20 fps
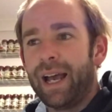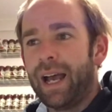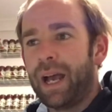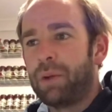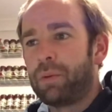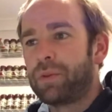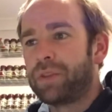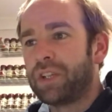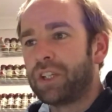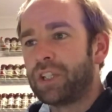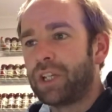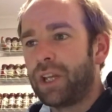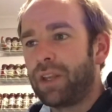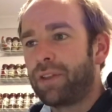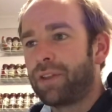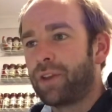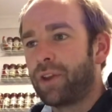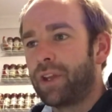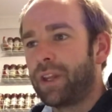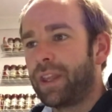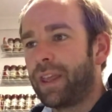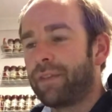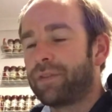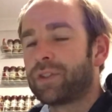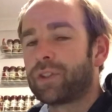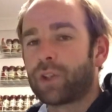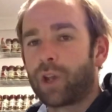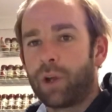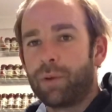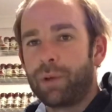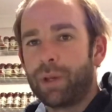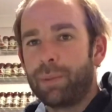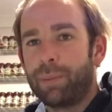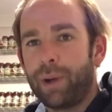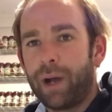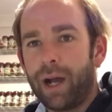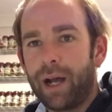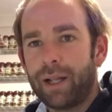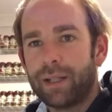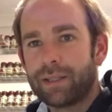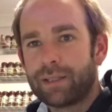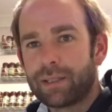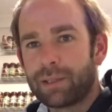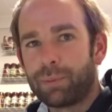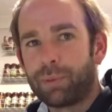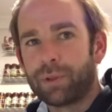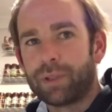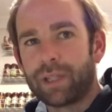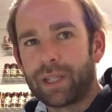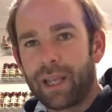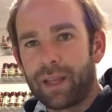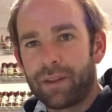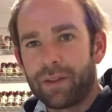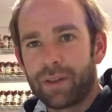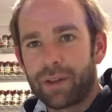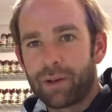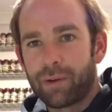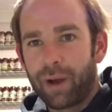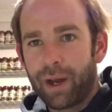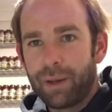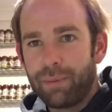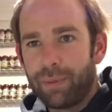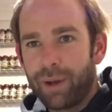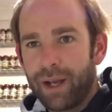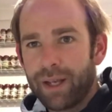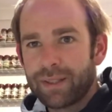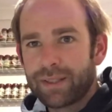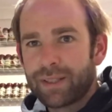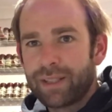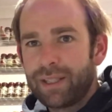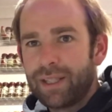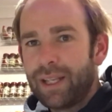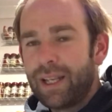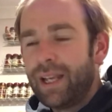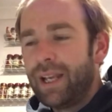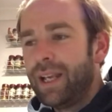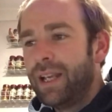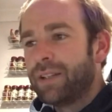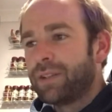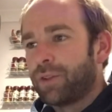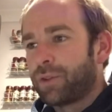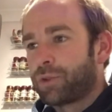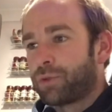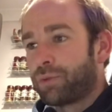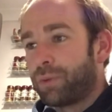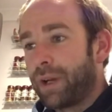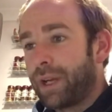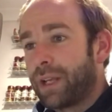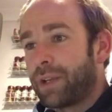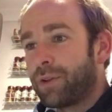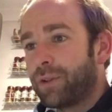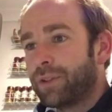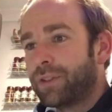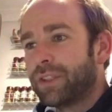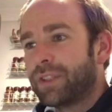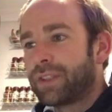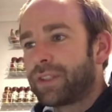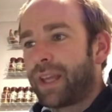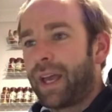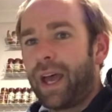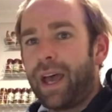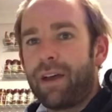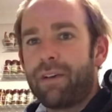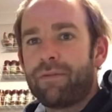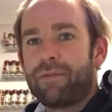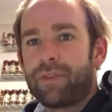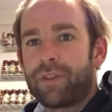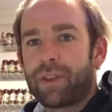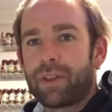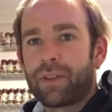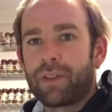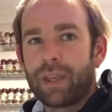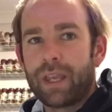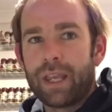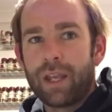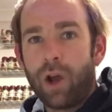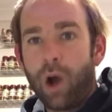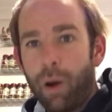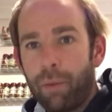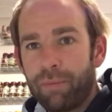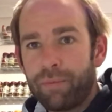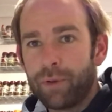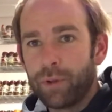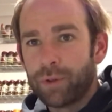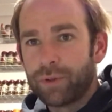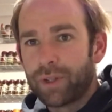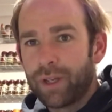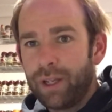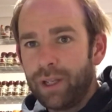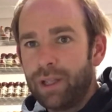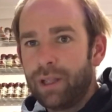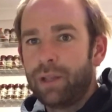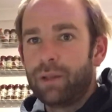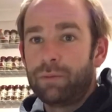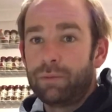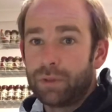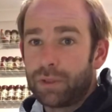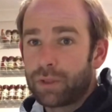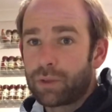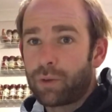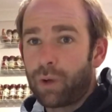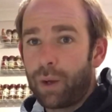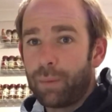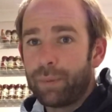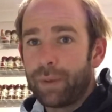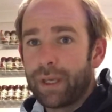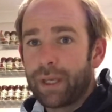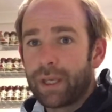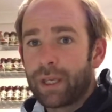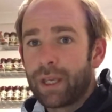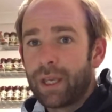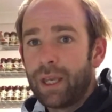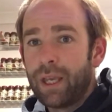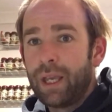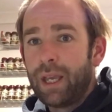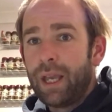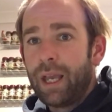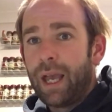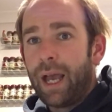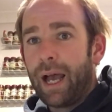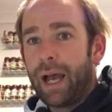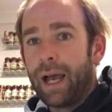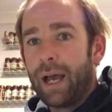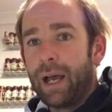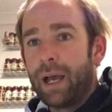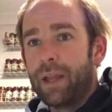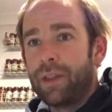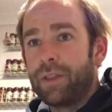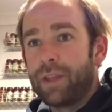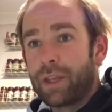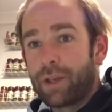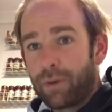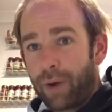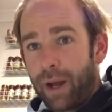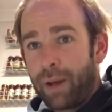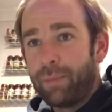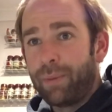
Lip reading: With the G30, they have so many parts to put together the grain basket. So it was really good just to have the hop filter, which is quite big, the grain